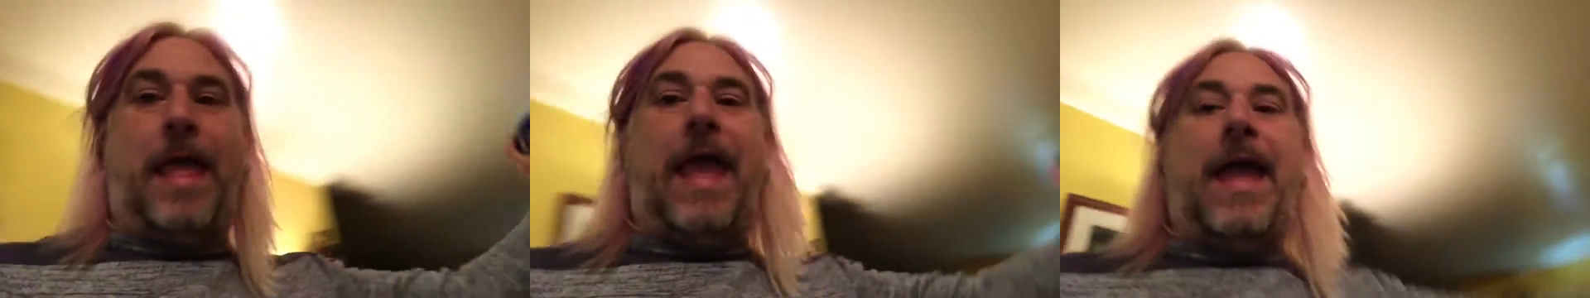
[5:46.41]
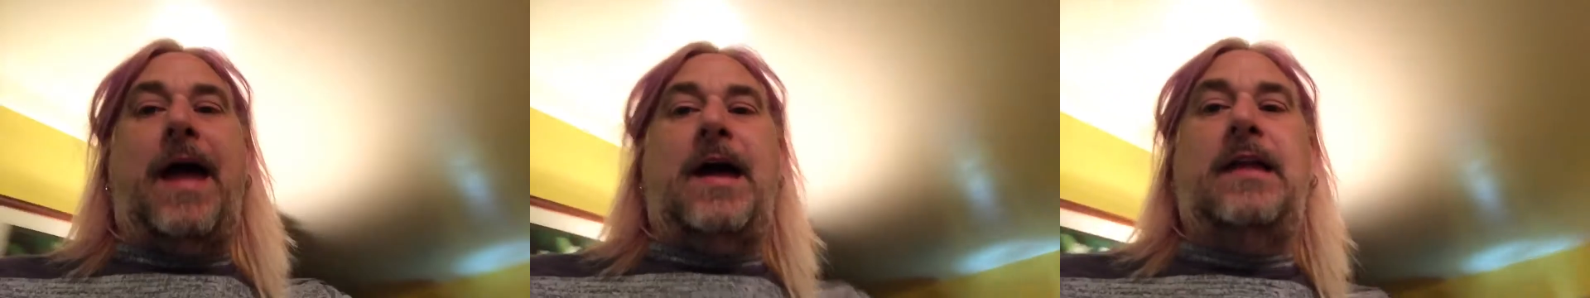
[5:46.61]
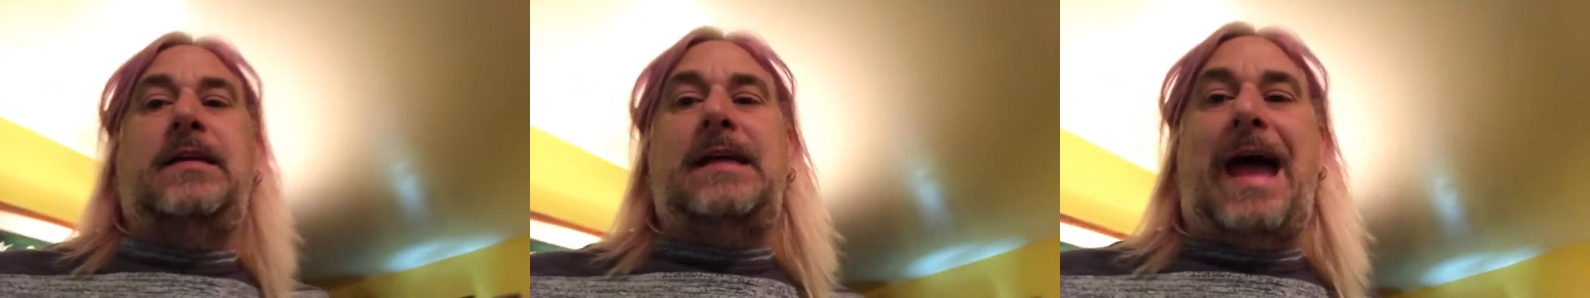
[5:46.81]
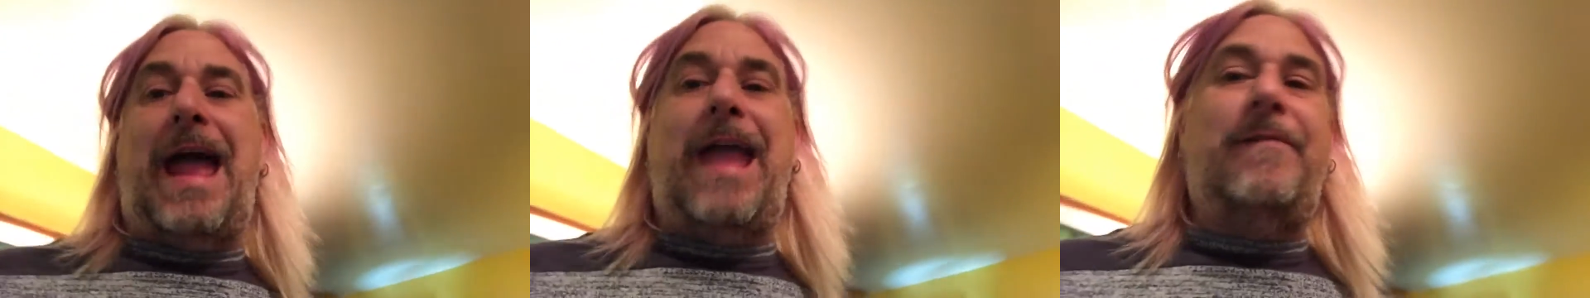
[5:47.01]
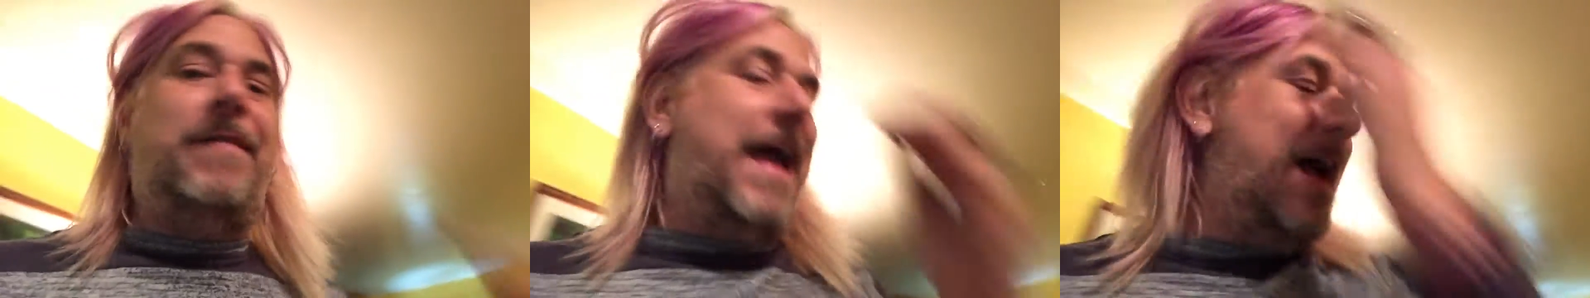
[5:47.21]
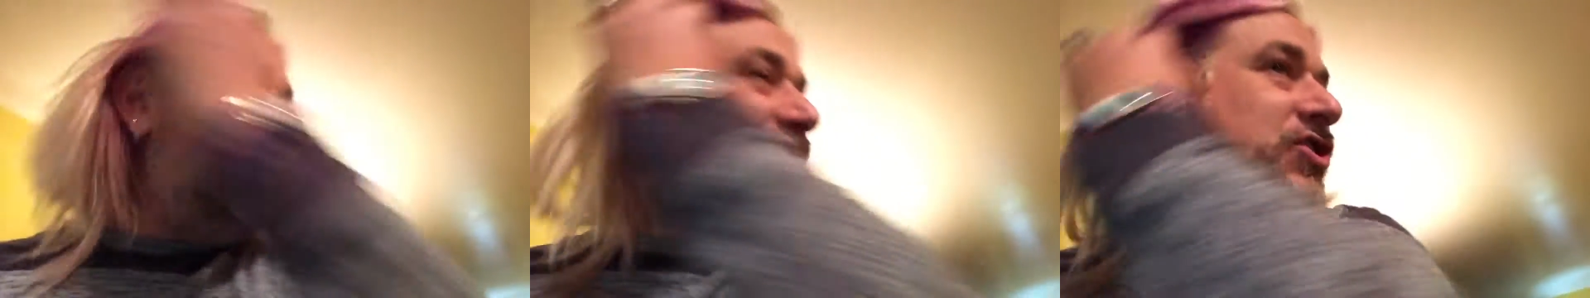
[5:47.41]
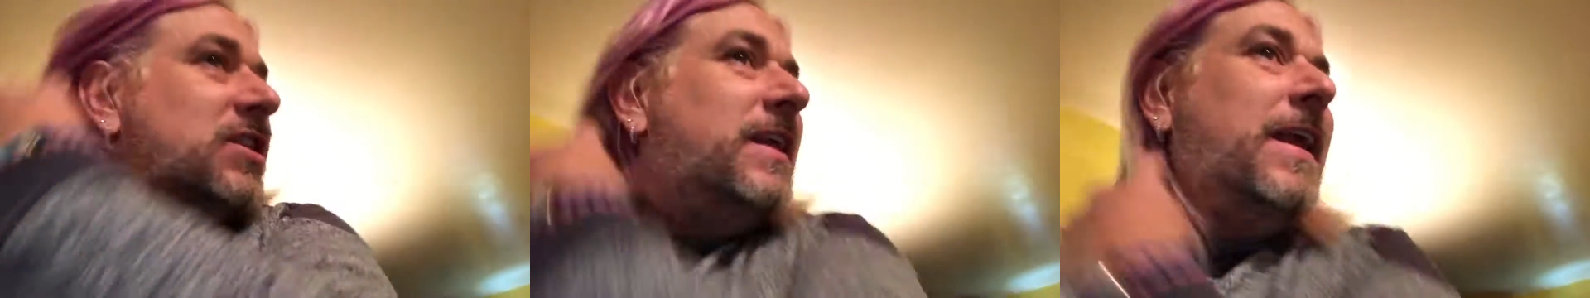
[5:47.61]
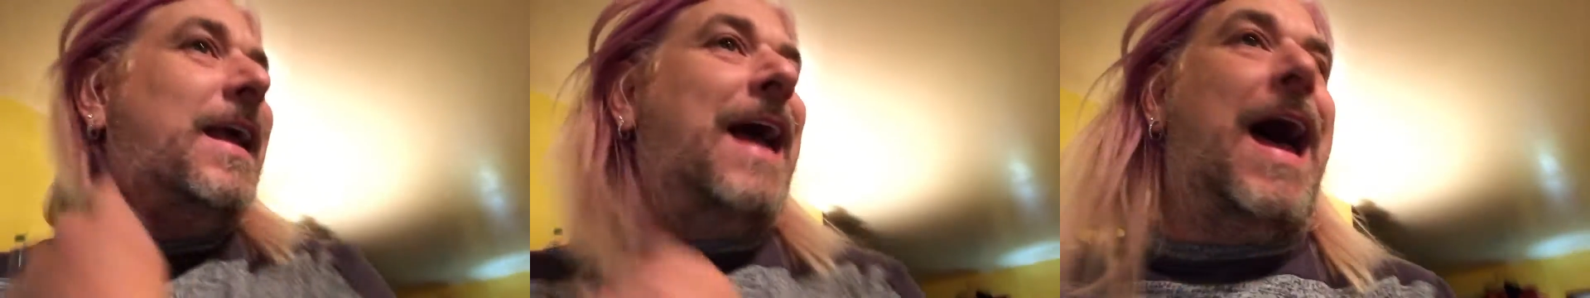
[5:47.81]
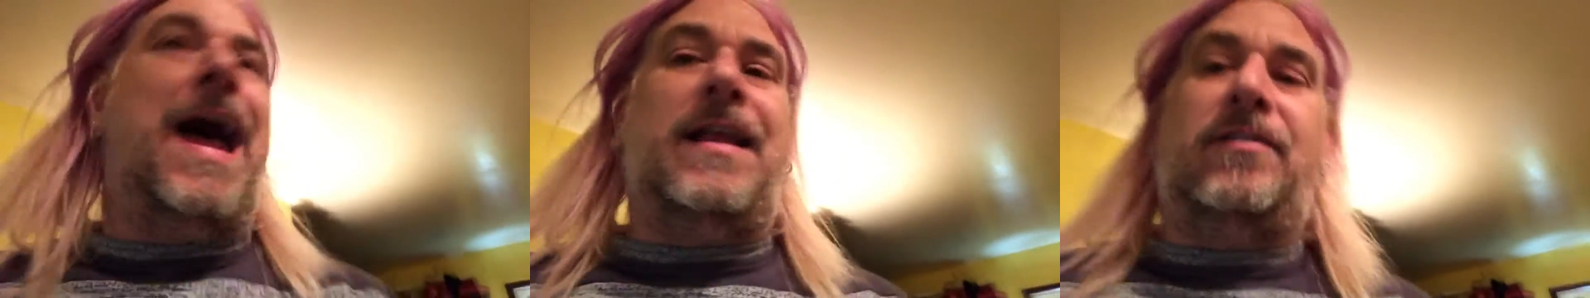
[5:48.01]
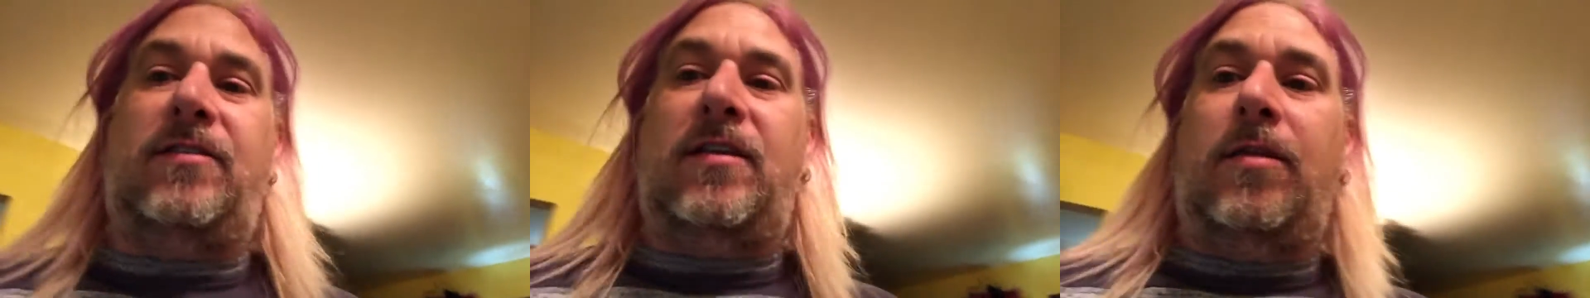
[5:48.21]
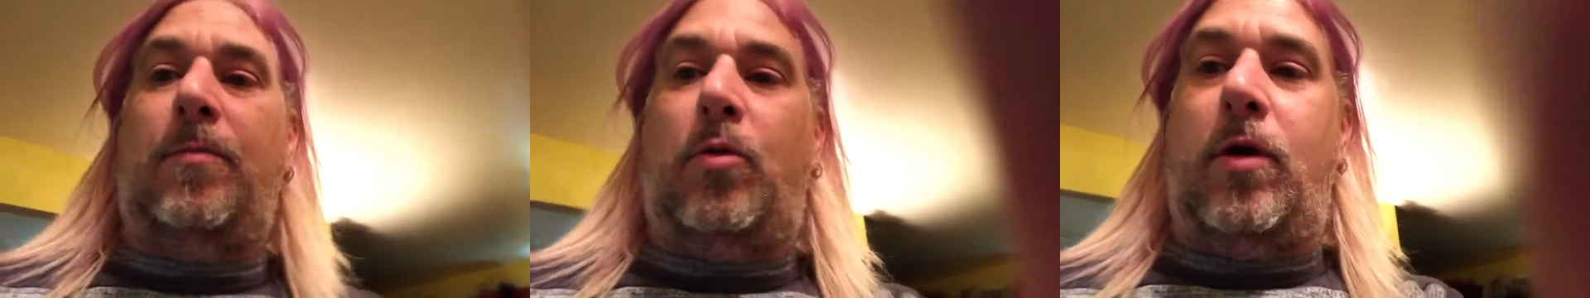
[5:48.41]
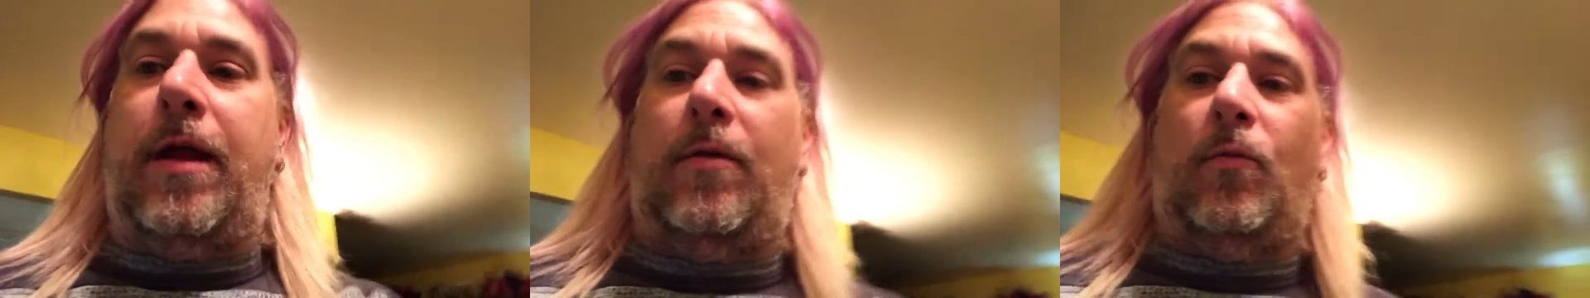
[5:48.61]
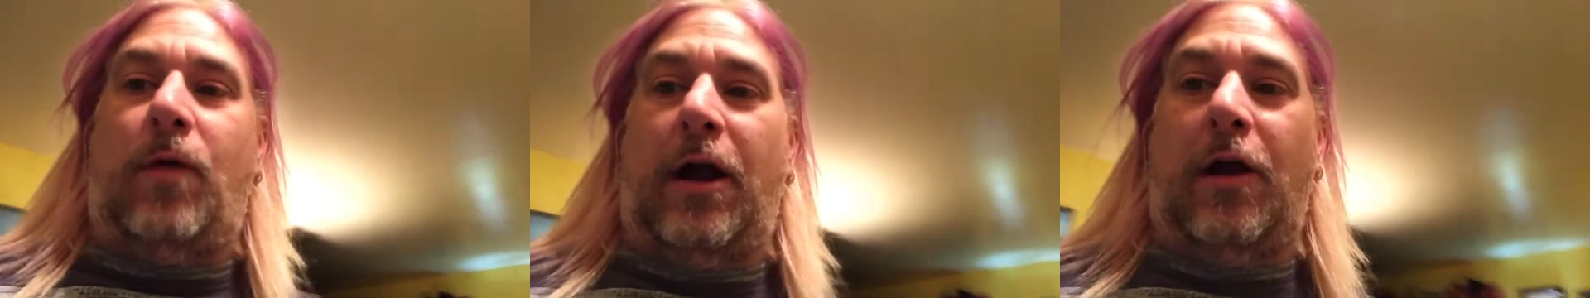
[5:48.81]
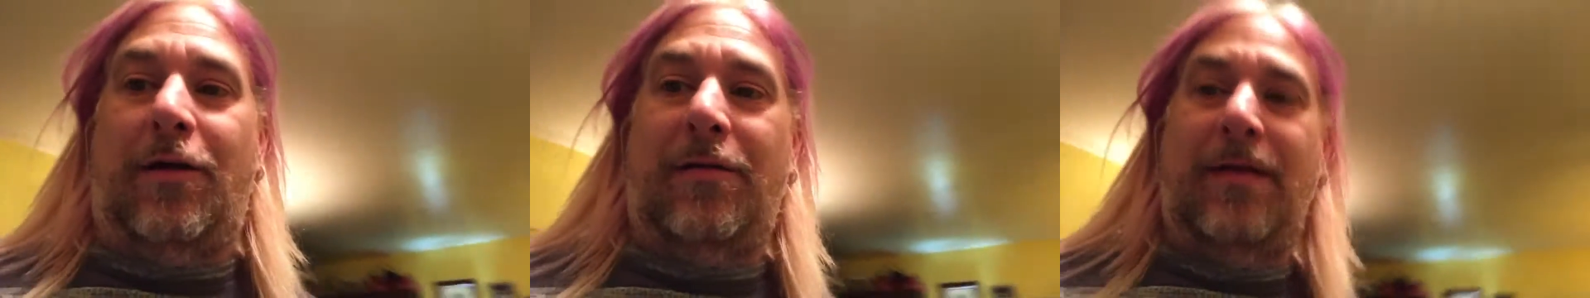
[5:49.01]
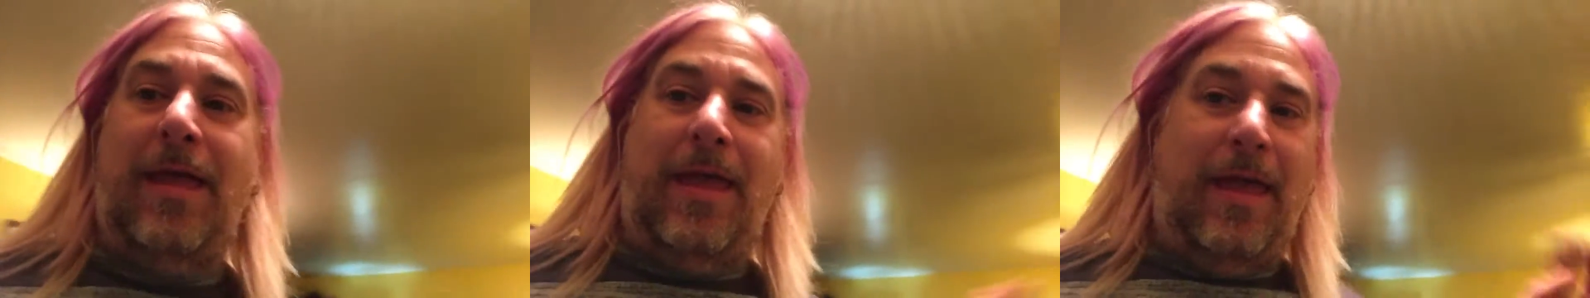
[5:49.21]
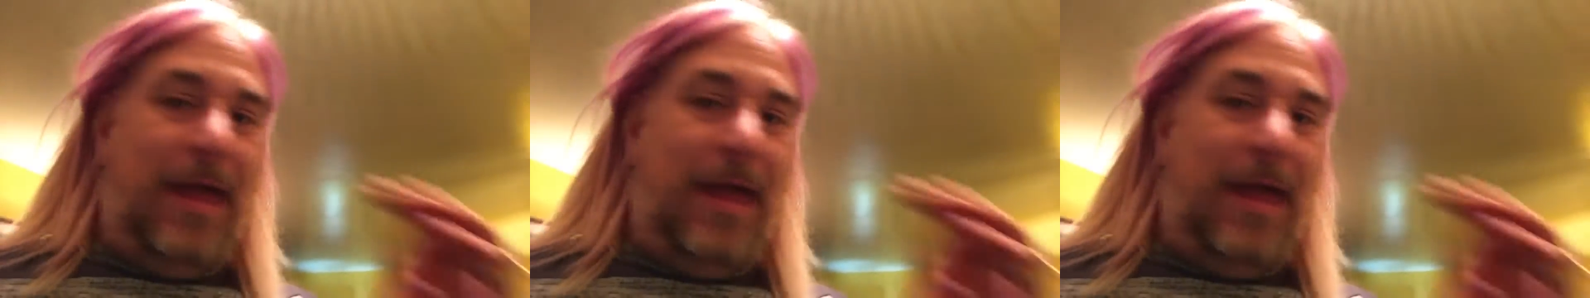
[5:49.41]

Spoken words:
And I've actually got to the point where